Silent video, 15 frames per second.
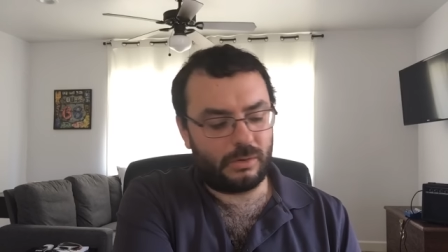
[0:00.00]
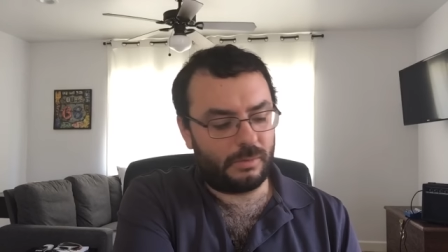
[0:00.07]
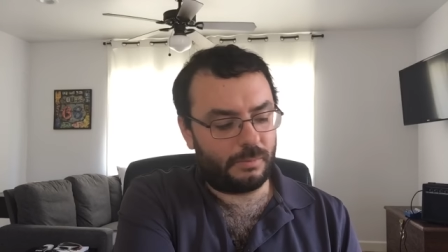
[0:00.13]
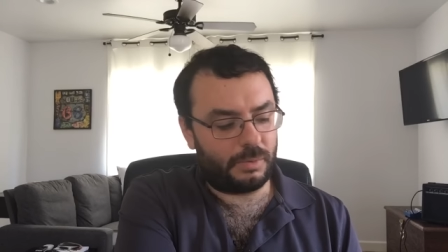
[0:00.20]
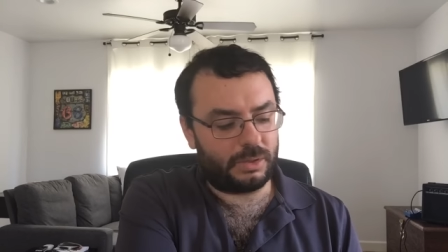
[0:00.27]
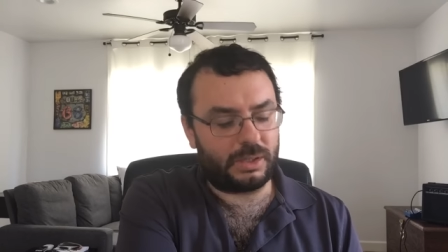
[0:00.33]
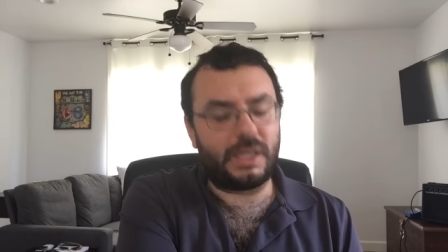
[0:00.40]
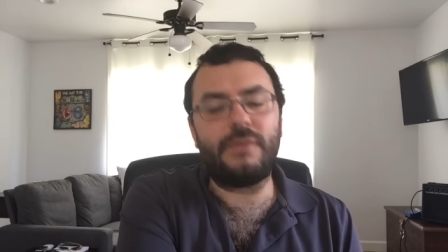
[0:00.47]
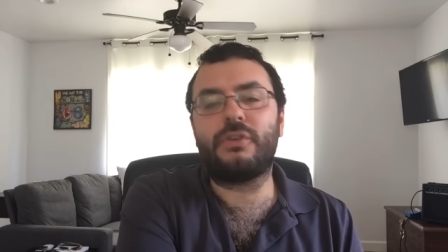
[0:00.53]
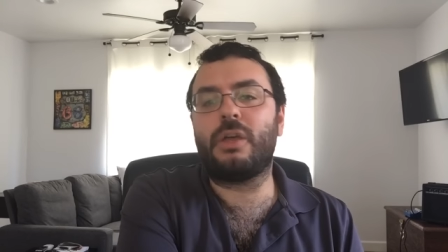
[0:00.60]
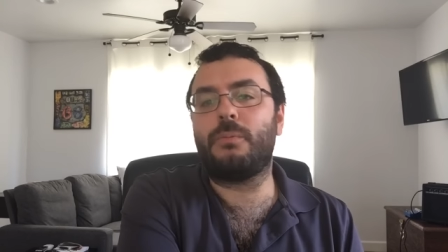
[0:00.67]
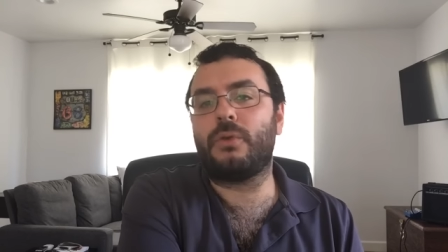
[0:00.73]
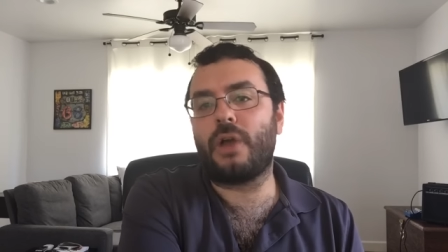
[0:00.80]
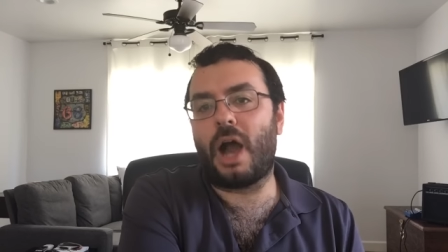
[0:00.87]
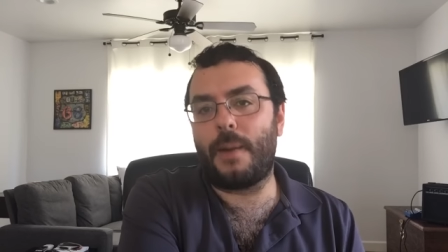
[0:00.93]
belief can
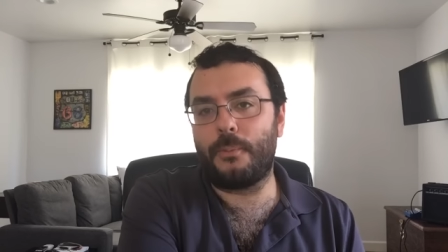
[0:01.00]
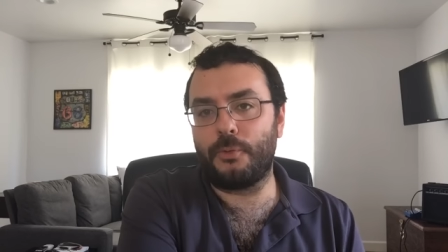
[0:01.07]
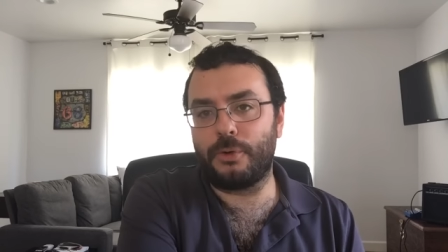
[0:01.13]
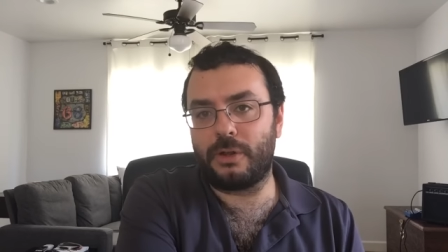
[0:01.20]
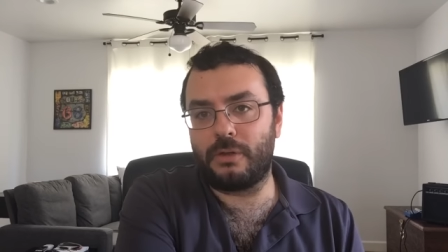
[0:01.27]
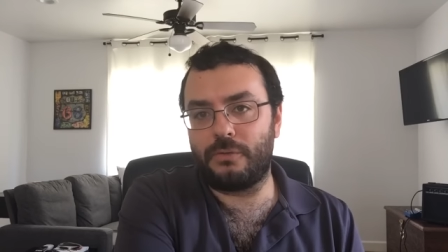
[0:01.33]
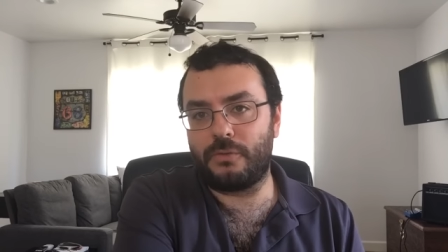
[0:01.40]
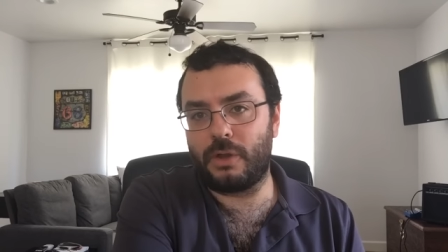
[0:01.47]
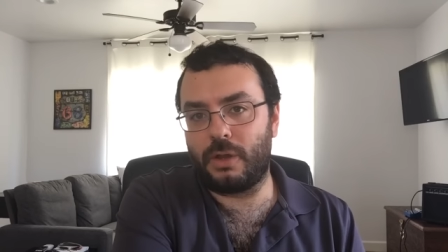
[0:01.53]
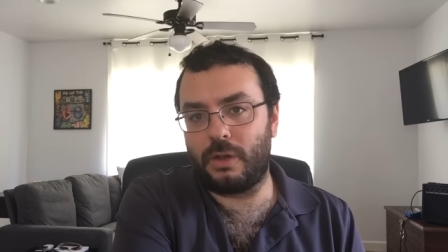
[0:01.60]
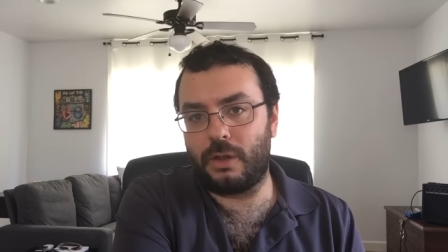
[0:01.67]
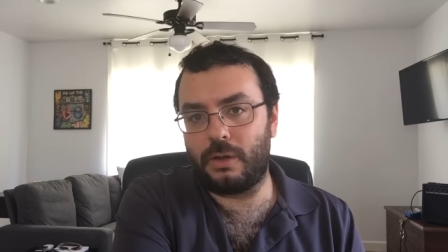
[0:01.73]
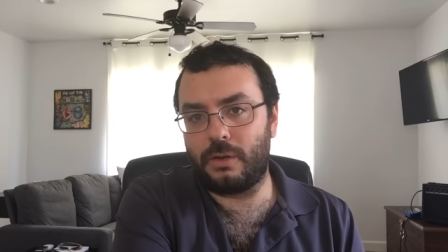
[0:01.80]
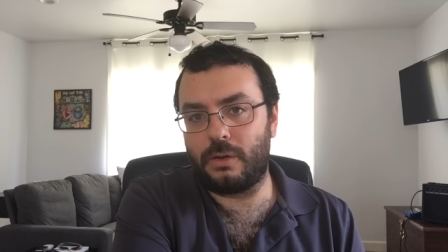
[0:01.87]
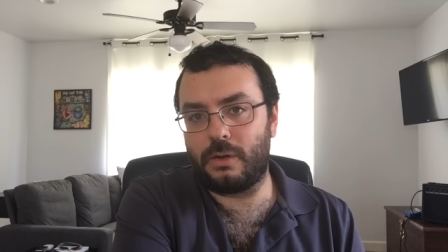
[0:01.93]
be operative
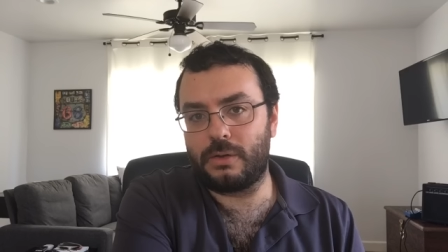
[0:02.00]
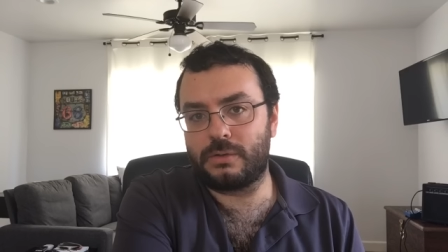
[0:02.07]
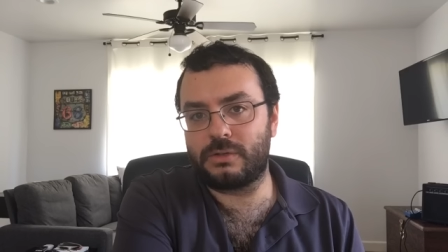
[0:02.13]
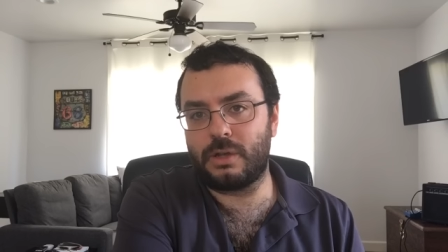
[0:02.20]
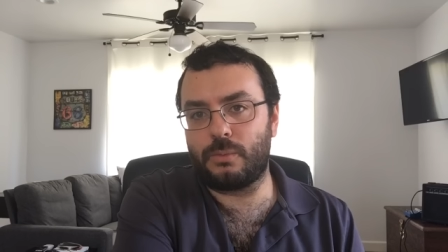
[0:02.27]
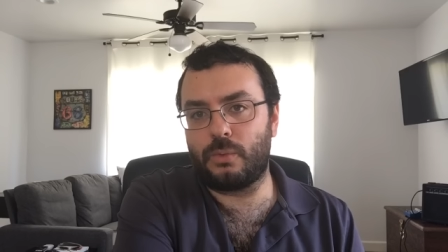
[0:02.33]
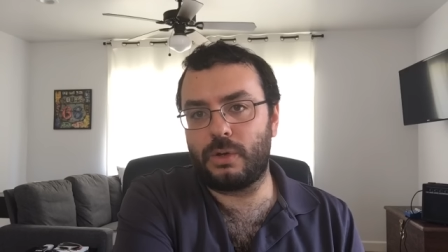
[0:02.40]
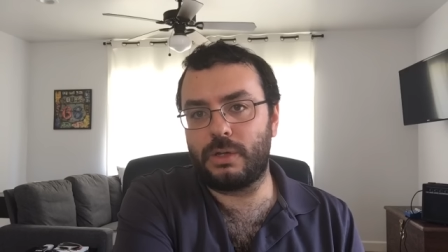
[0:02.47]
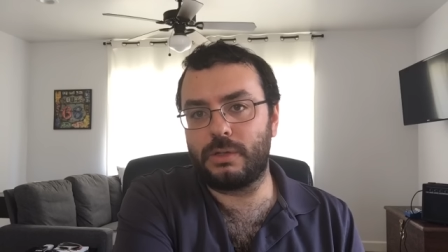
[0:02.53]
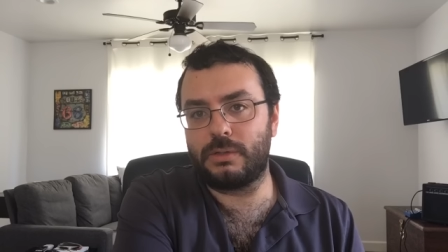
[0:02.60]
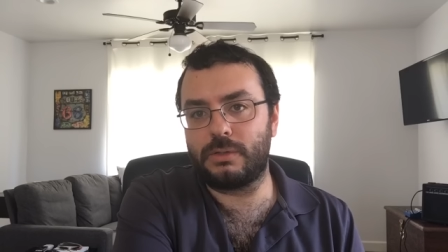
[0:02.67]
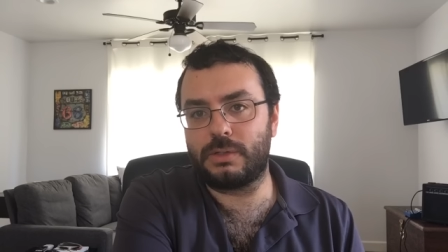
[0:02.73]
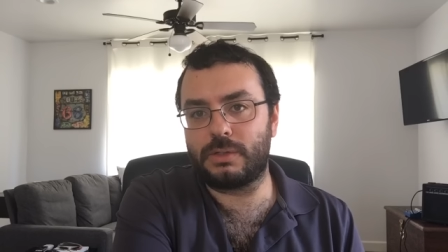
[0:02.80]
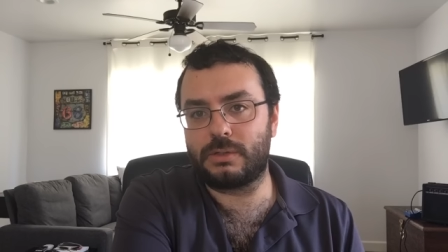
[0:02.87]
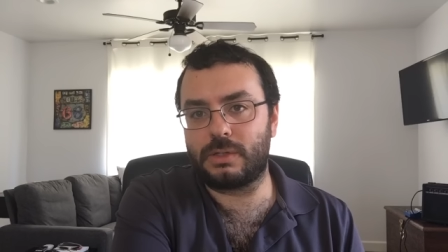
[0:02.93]
in
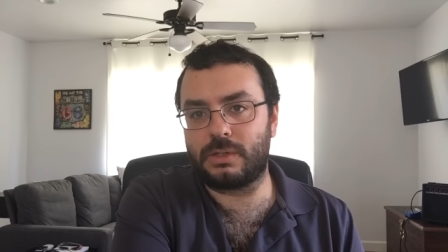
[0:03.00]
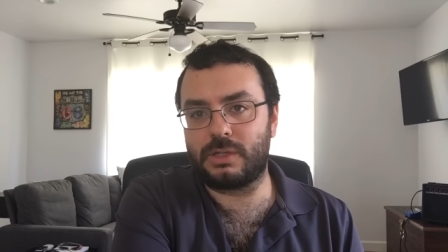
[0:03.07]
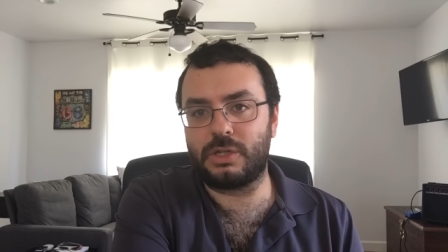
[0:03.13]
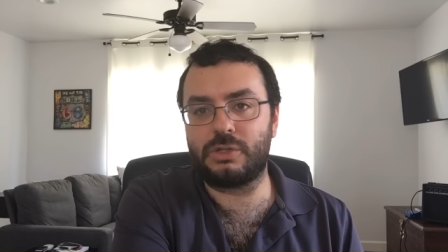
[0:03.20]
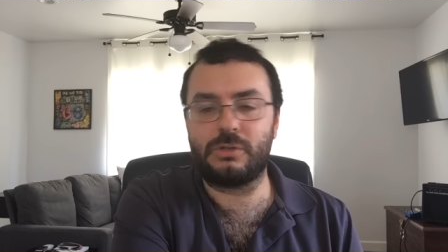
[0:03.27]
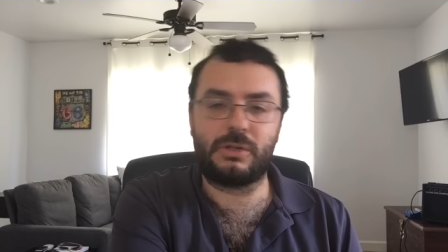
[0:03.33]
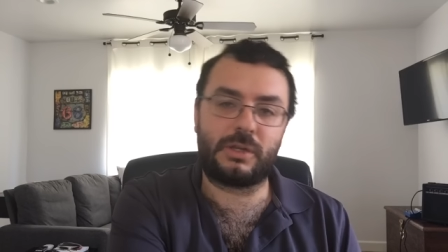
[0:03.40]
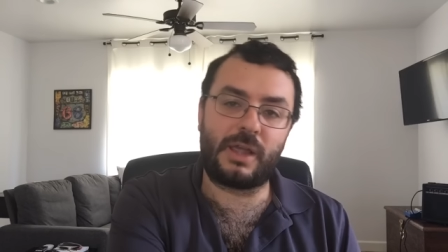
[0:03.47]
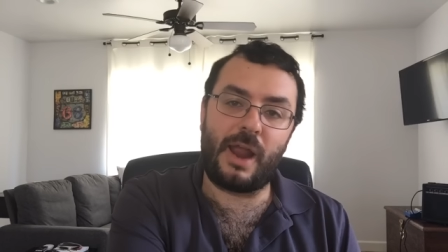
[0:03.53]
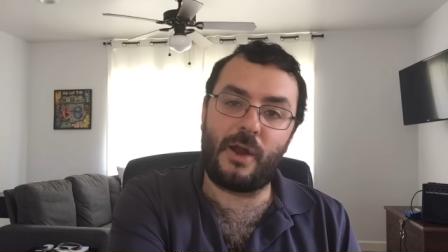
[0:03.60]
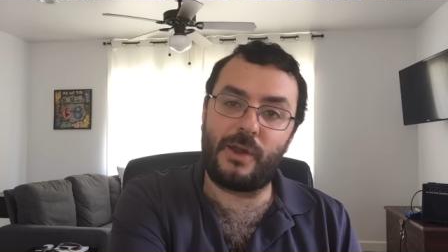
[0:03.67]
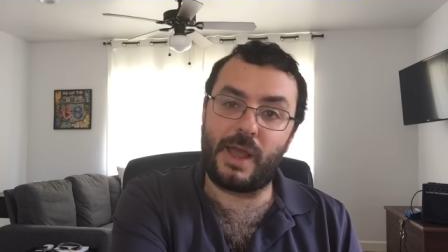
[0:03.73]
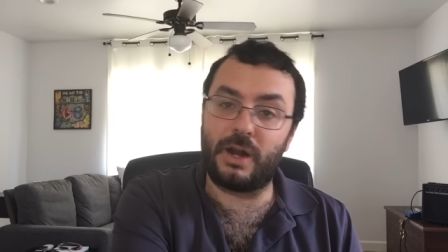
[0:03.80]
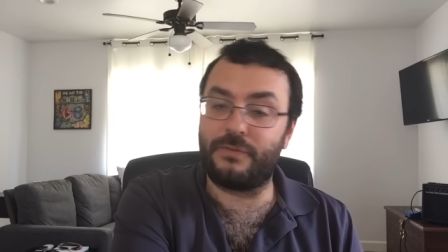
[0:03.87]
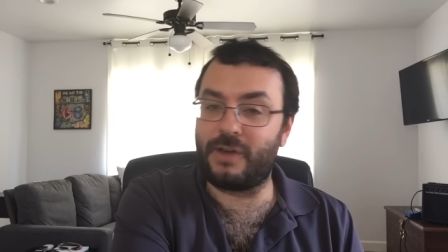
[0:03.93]
someone's decision to carry
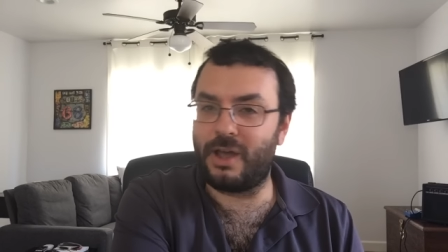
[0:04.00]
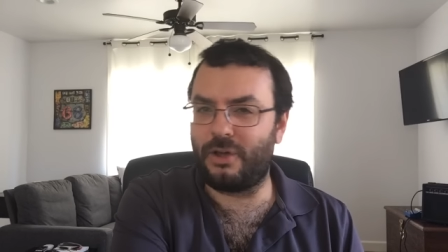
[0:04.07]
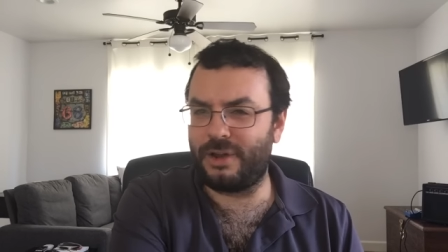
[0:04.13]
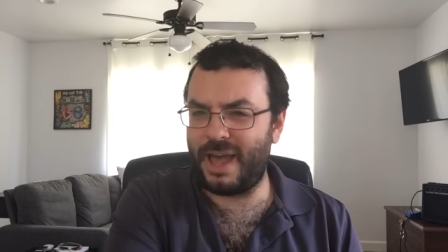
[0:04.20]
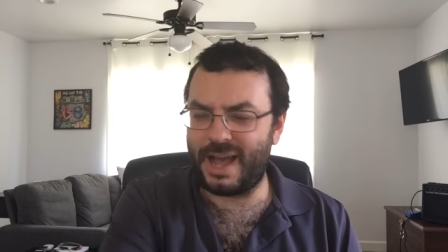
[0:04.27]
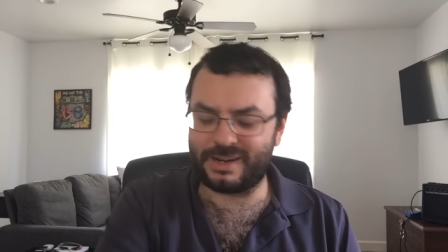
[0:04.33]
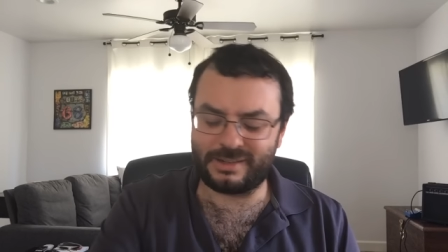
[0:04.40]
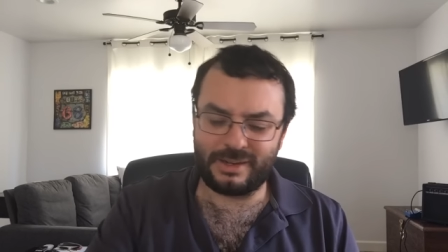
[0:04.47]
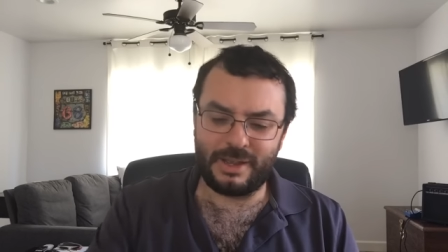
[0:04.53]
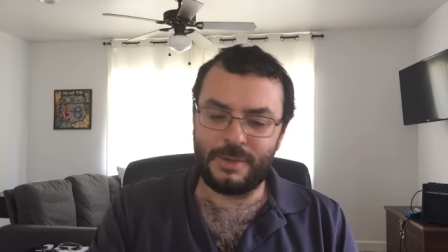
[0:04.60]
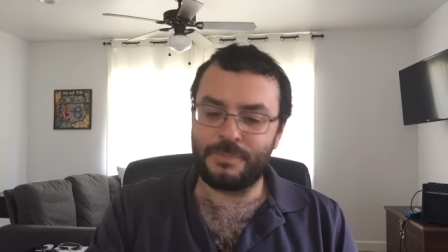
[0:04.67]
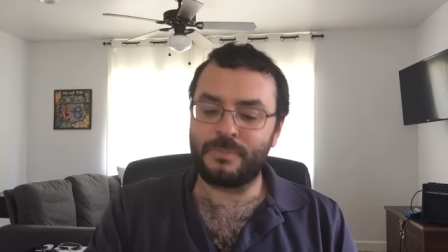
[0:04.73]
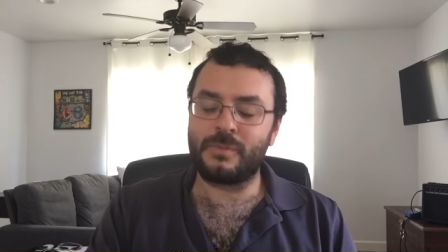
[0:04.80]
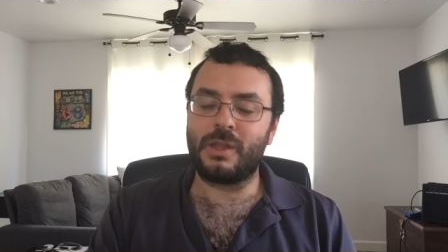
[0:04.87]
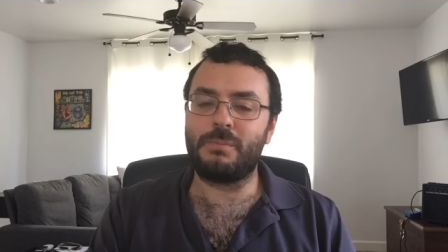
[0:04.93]
out a violent act,
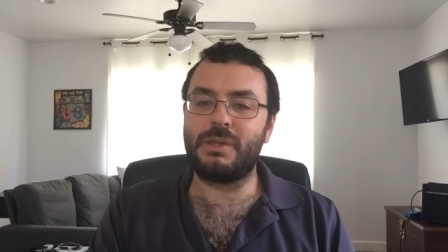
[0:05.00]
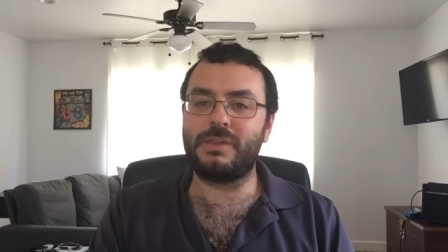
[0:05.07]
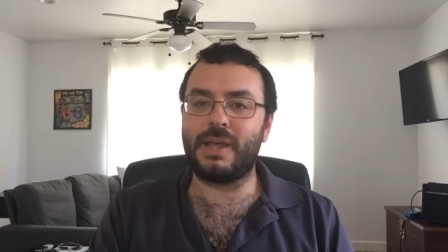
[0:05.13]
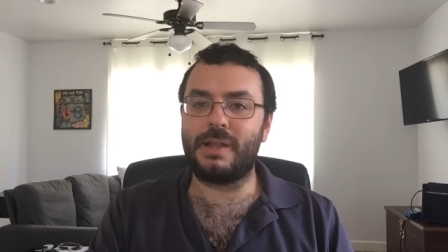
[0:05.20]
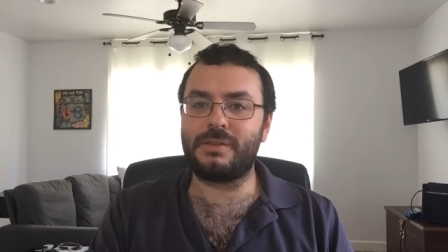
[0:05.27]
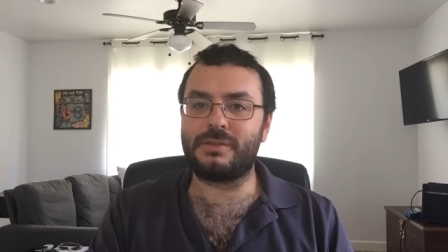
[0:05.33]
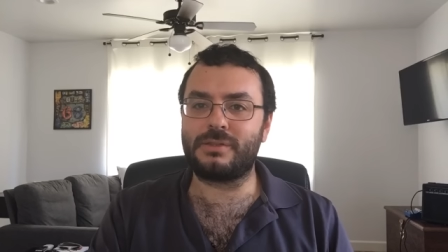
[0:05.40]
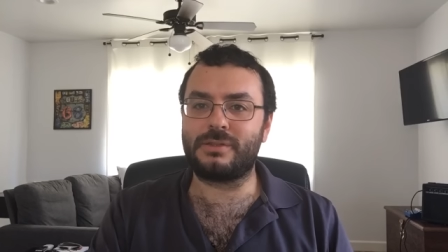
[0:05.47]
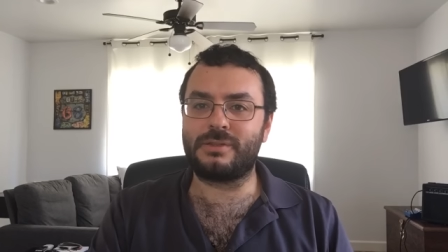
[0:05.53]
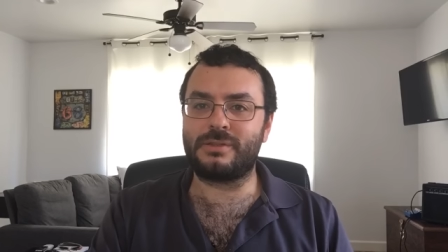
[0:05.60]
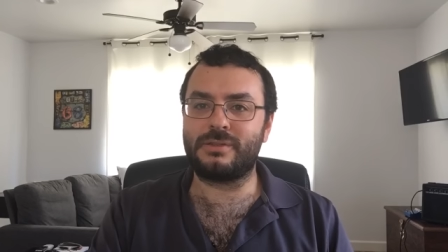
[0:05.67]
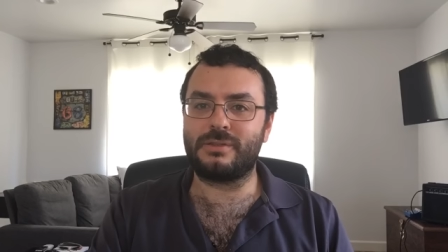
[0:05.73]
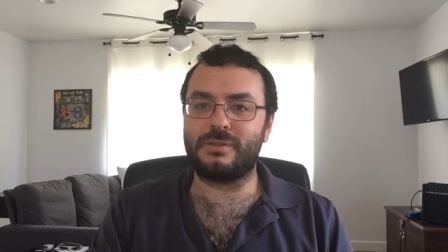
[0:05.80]
I mean, that's